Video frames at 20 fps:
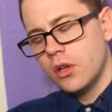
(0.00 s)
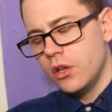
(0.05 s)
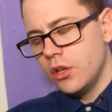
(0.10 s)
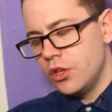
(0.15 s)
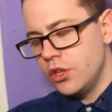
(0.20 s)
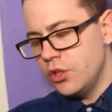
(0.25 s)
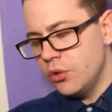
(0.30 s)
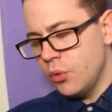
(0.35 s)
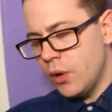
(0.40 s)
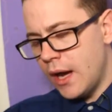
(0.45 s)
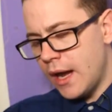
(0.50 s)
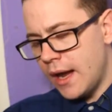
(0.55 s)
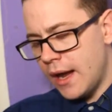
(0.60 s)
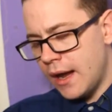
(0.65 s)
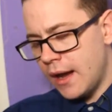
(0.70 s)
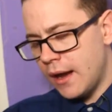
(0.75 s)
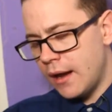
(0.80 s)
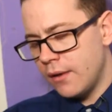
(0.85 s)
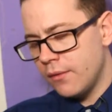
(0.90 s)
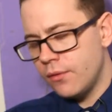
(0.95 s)
You
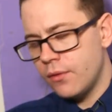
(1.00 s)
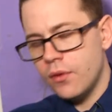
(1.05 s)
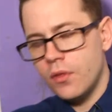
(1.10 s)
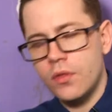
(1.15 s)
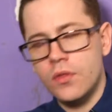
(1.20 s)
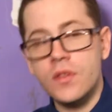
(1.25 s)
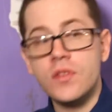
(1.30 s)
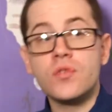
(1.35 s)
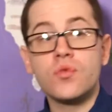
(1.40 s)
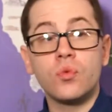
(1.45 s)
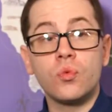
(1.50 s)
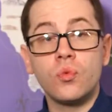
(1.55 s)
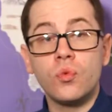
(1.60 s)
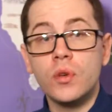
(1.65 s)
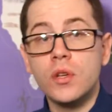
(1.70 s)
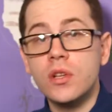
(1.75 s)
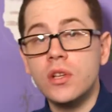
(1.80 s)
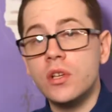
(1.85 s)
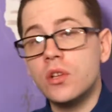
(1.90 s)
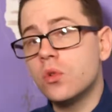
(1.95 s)
have this
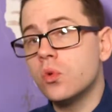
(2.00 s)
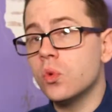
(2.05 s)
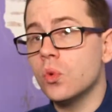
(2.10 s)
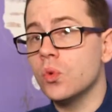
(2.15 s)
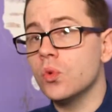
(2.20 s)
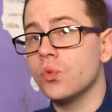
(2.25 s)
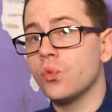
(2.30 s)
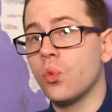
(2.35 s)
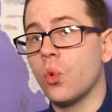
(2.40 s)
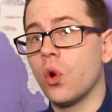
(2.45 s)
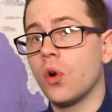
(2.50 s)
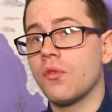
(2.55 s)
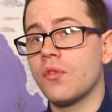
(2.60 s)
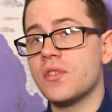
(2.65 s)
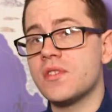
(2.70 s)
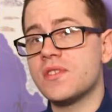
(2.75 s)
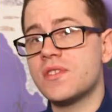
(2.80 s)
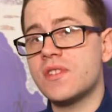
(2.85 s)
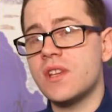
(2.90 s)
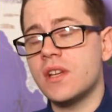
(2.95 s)
really cool
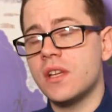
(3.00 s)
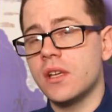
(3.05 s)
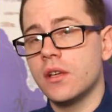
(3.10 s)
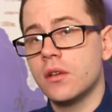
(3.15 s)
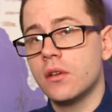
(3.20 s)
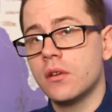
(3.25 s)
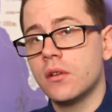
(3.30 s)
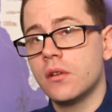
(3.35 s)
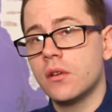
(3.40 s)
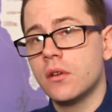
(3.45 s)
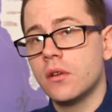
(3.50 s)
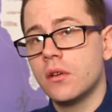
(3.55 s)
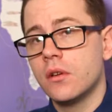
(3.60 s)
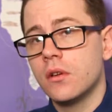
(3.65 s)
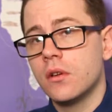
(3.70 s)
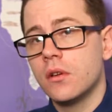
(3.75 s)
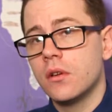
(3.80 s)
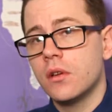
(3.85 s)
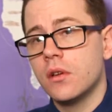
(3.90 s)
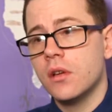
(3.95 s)
dwarven city
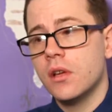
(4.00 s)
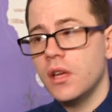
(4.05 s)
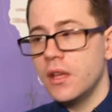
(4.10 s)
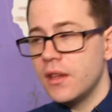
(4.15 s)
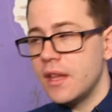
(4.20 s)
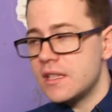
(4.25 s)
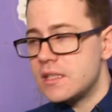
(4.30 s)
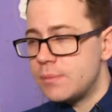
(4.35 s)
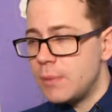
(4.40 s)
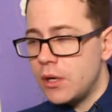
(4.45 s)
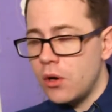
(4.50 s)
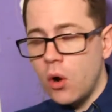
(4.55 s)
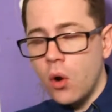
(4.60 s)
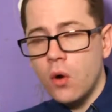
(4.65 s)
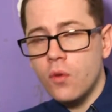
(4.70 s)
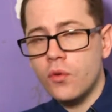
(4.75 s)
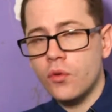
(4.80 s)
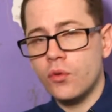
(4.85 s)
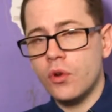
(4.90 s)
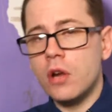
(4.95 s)
that's been
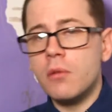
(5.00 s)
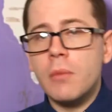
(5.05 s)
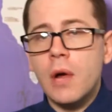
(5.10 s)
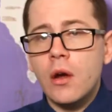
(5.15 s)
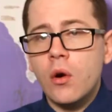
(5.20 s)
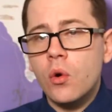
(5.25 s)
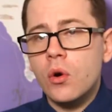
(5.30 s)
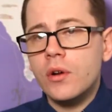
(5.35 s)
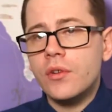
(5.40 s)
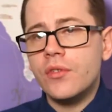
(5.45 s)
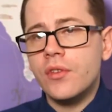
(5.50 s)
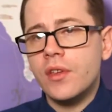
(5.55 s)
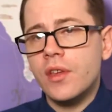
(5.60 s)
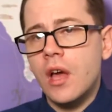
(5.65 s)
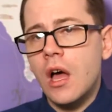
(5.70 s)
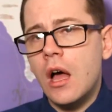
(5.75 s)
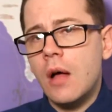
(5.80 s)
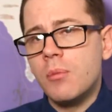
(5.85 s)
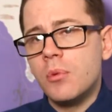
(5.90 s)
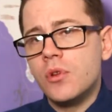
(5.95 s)
overrun by orcs and
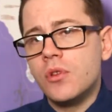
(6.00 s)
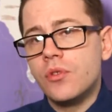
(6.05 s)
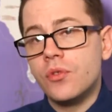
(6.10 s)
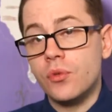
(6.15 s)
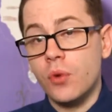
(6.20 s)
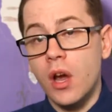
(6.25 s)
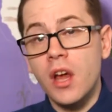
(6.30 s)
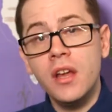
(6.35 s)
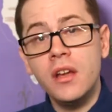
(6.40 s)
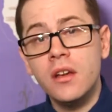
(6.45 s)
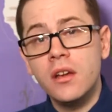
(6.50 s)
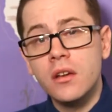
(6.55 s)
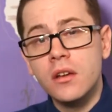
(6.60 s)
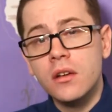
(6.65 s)
goblins, right?